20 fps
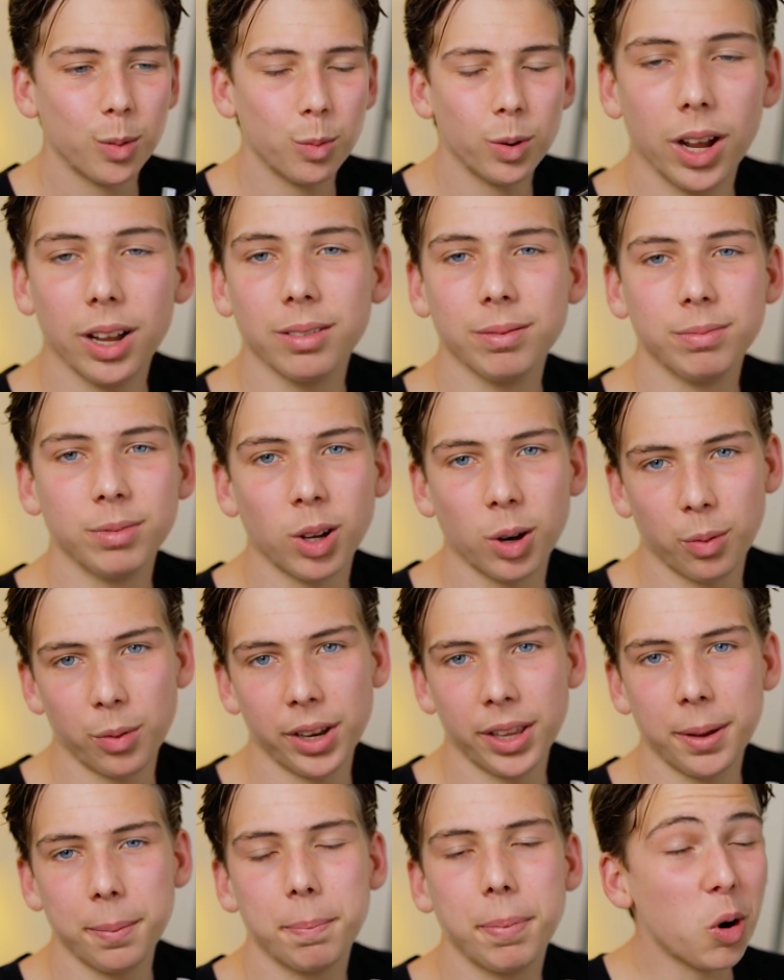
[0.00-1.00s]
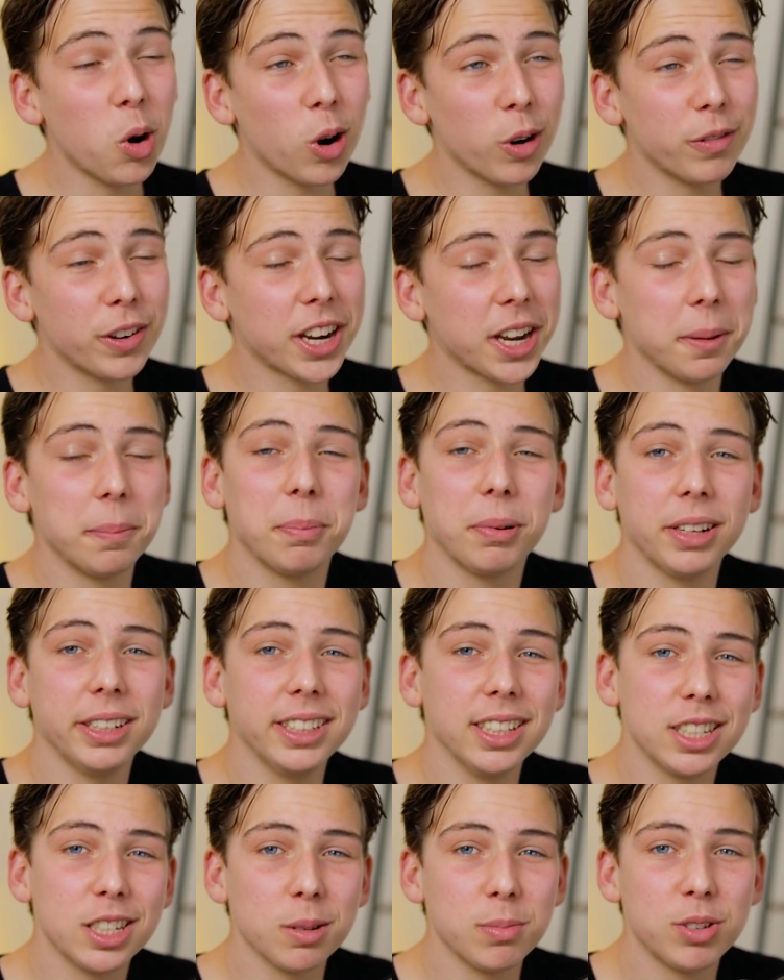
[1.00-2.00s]
Well, not really. More of a
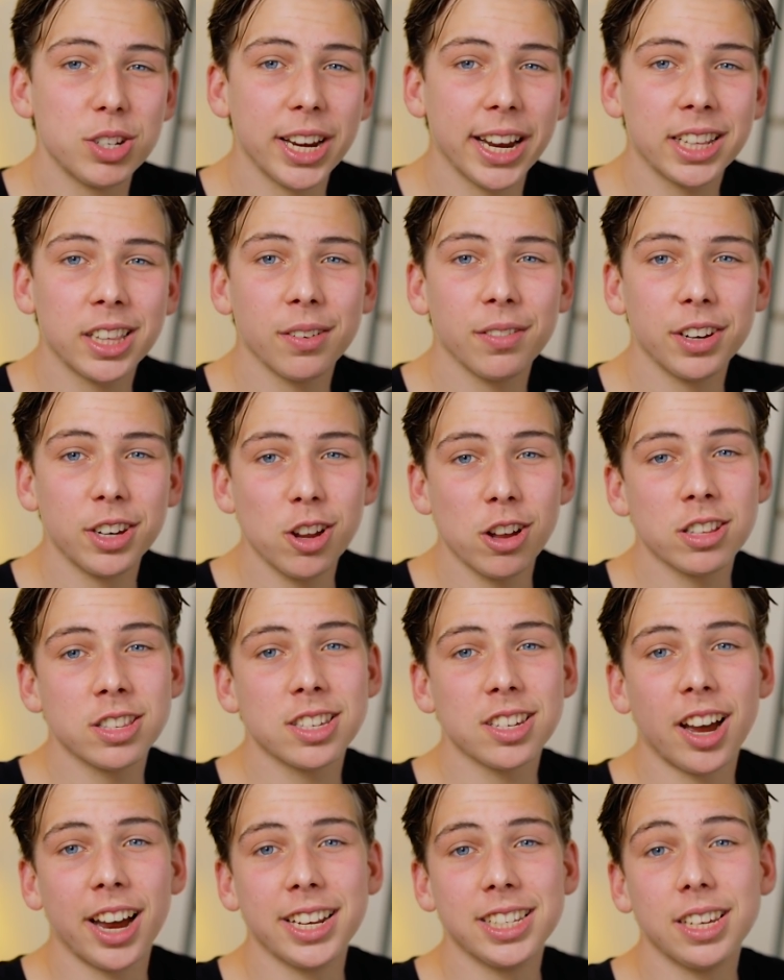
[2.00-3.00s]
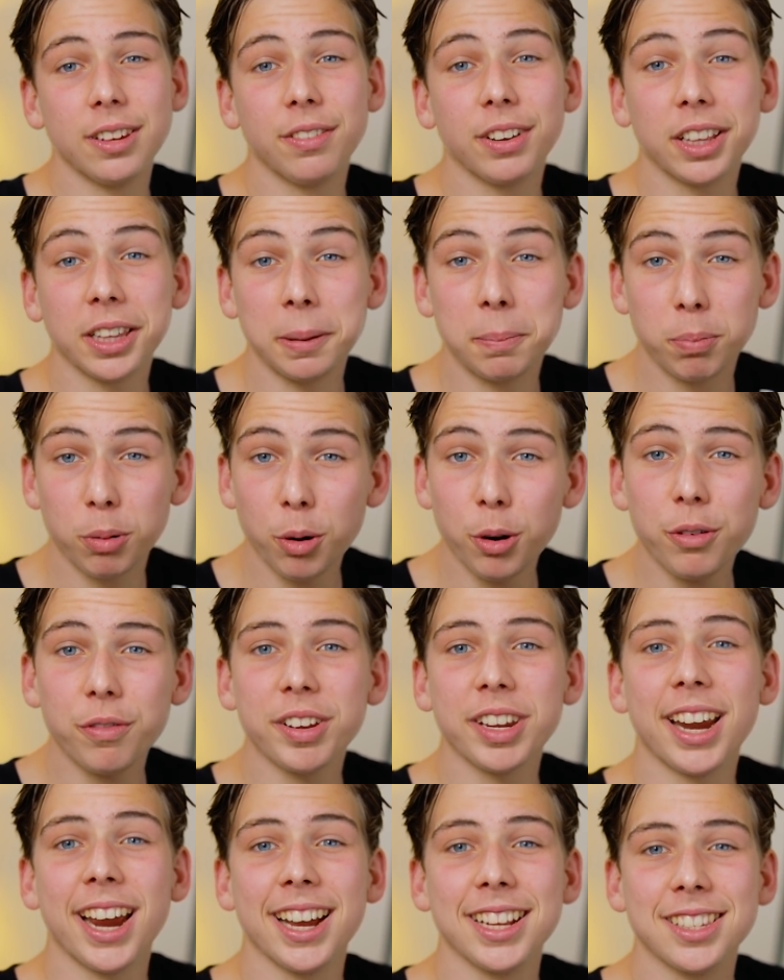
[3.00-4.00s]
completely subjective and not scientifically
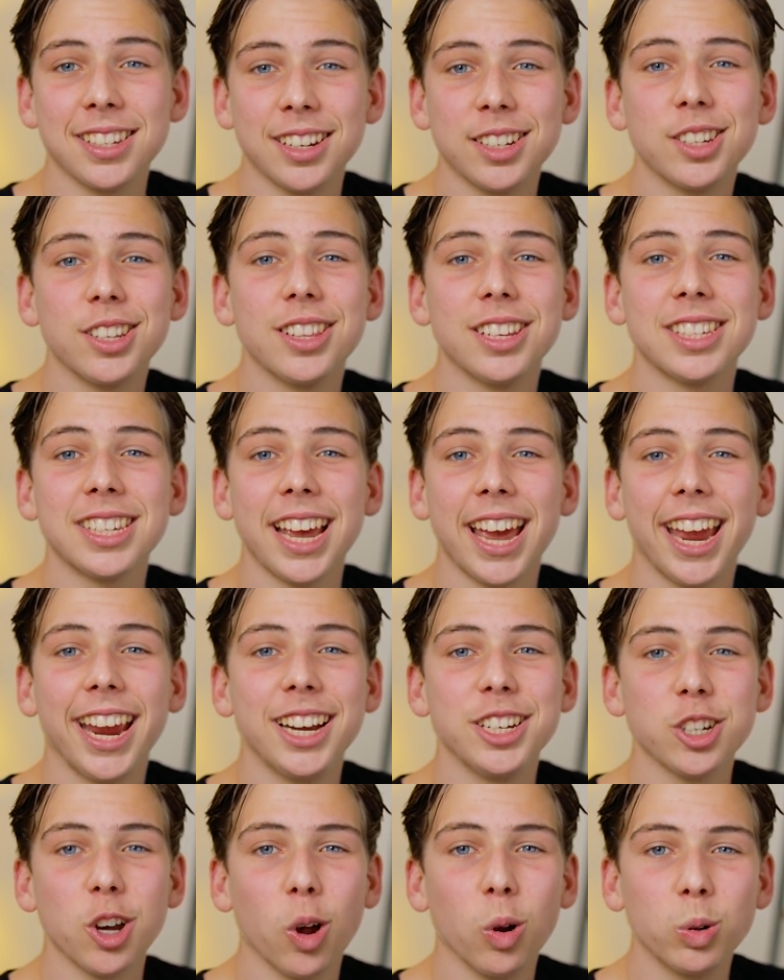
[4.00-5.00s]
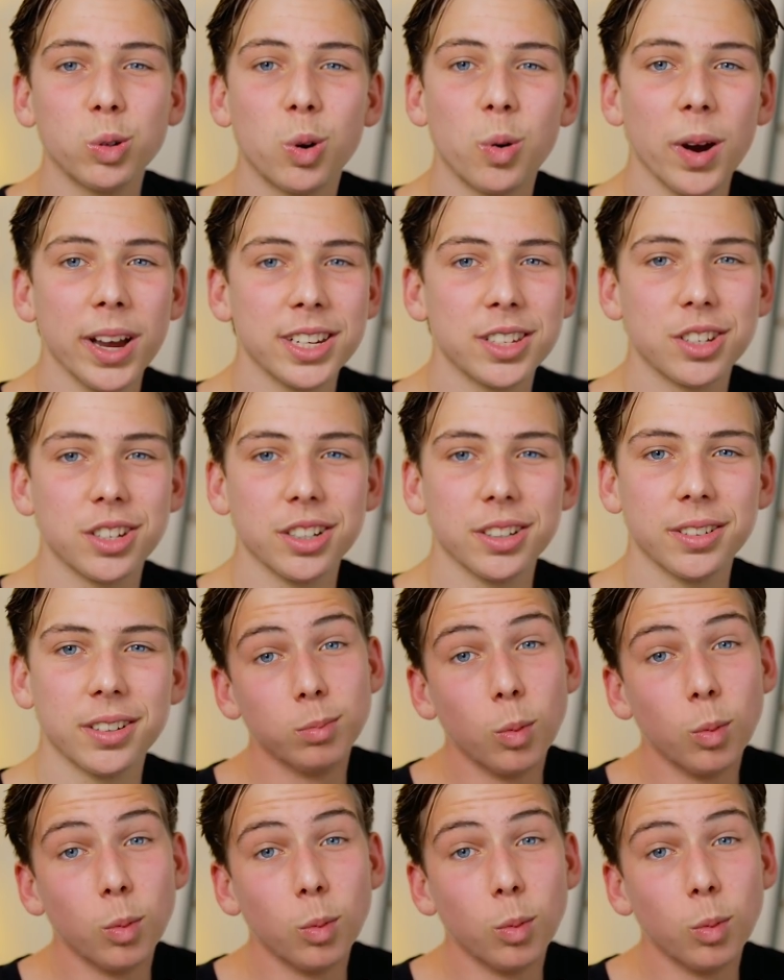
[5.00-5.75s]
proven answer to this age-old question.